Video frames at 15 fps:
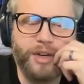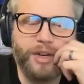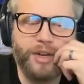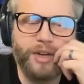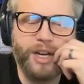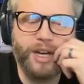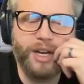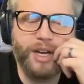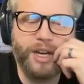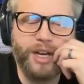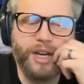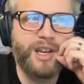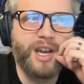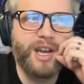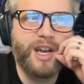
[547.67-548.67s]
And I think
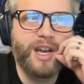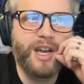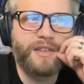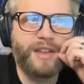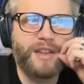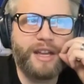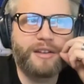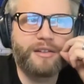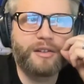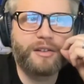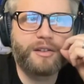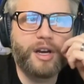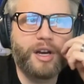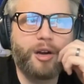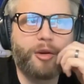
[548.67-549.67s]
that's that
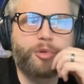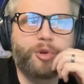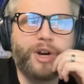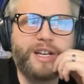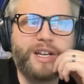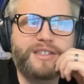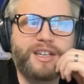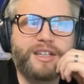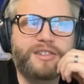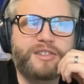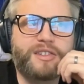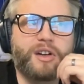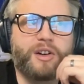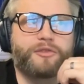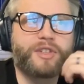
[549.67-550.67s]
uh,
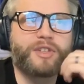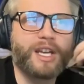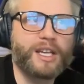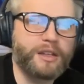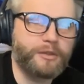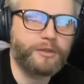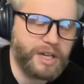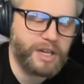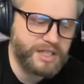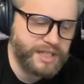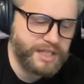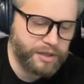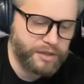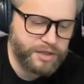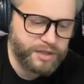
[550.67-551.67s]
process of taking threat
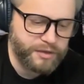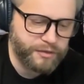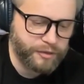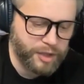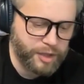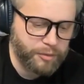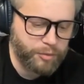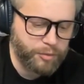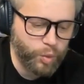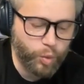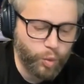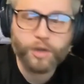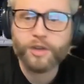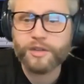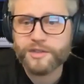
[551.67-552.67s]
intelligence from
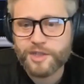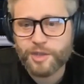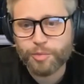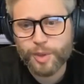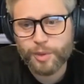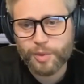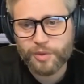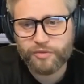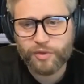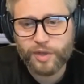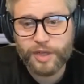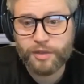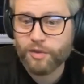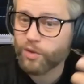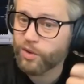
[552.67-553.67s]
words that people have
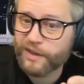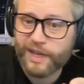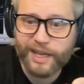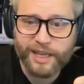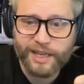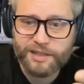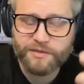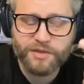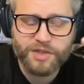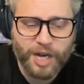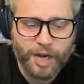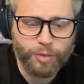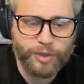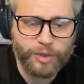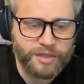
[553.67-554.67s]
written, or in that case of
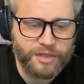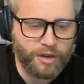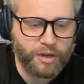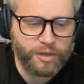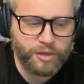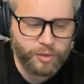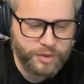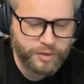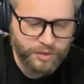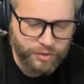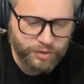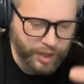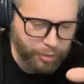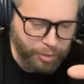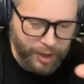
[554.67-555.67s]
Cybereason, an article which was
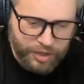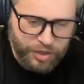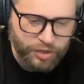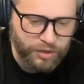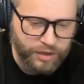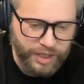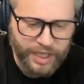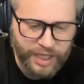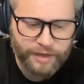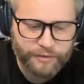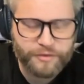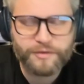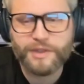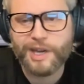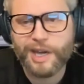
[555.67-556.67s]
great, a picture that kind
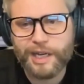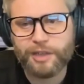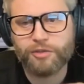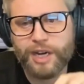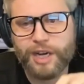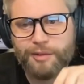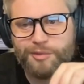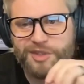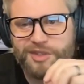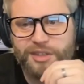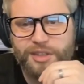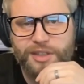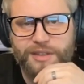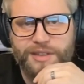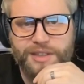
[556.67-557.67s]
of diagrams
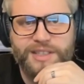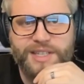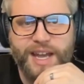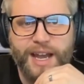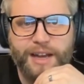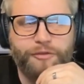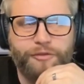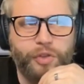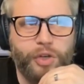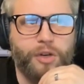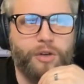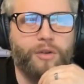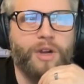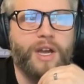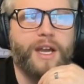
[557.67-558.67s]
the the attack
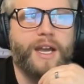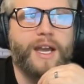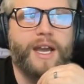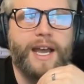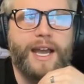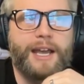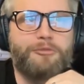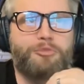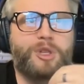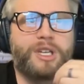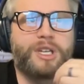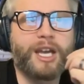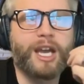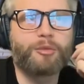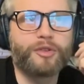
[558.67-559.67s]
flow, and
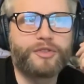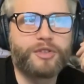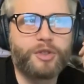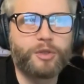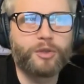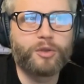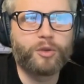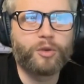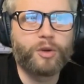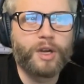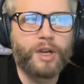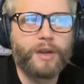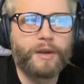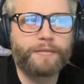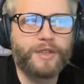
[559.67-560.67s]
being able to
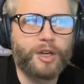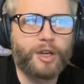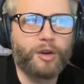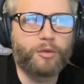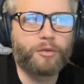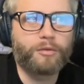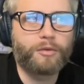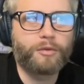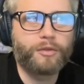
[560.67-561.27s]
you know